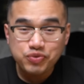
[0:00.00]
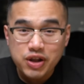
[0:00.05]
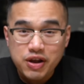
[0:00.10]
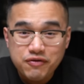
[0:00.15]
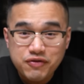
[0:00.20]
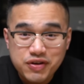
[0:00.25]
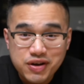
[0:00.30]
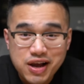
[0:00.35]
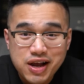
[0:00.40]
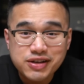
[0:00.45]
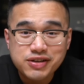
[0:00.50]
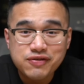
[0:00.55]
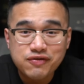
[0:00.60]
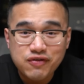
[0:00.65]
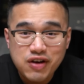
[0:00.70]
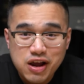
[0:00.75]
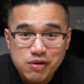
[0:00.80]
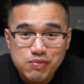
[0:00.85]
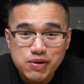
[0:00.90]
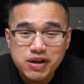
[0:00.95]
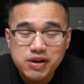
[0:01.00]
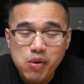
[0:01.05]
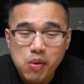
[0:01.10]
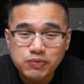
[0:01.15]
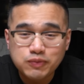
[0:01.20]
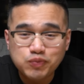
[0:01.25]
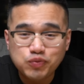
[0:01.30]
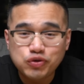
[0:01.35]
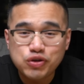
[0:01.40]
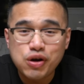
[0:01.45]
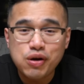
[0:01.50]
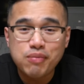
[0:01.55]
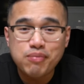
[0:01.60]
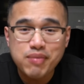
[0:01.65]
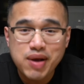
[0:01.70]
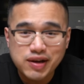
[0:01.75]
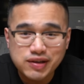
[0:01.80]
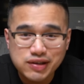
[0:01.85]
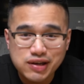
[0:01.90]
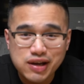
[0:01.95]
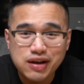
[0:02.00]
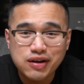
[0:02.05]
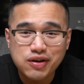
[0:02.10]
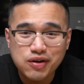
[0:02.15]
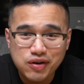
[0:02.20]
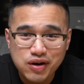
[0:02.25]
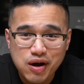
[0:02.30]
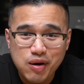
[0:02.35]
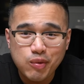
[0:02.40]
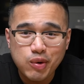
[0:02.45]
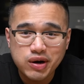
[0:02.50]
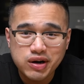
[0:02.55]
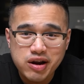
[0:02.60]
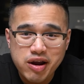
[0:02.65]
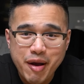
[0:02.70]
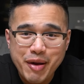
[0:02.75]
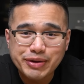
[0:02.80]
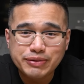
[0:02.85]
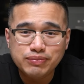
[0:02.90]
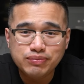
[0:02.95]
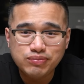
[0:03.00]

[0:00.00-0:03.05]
If you guys invite me to a Mexican cookout one day.